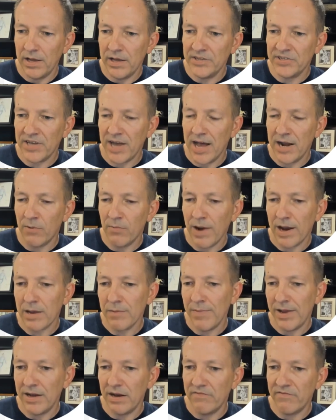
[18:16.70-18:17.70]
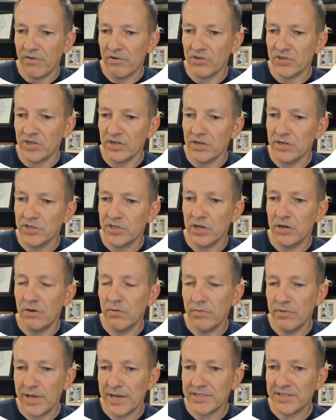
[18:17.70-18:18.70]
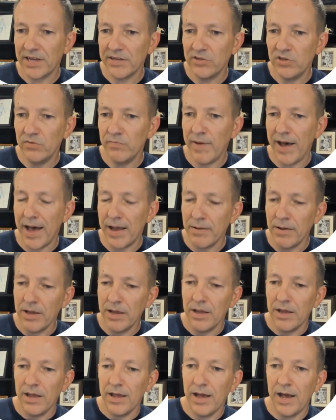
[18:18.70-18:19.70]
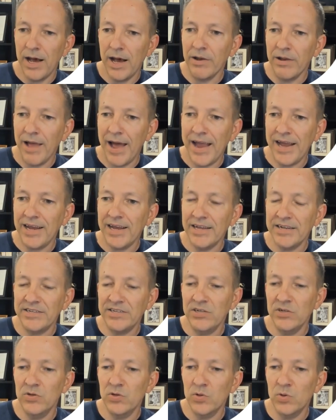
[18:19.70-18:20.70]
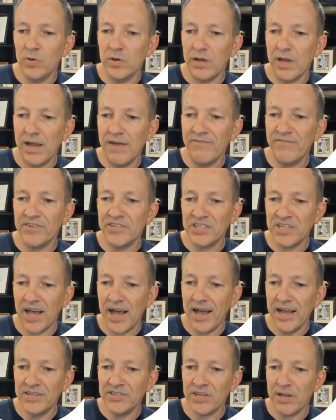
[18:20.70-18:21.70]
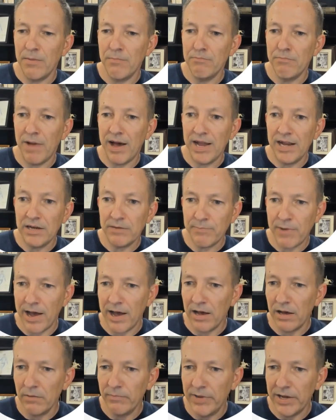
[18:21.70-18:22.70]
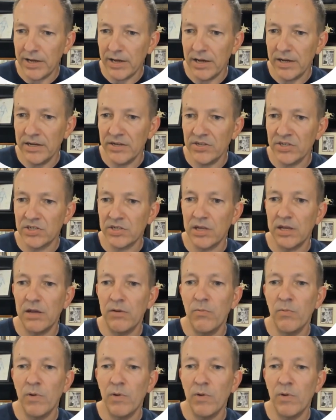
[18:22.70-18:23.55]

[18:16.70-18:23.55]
it's got a recommended version. So that's not too bad. I would like it to emphasize MindPal because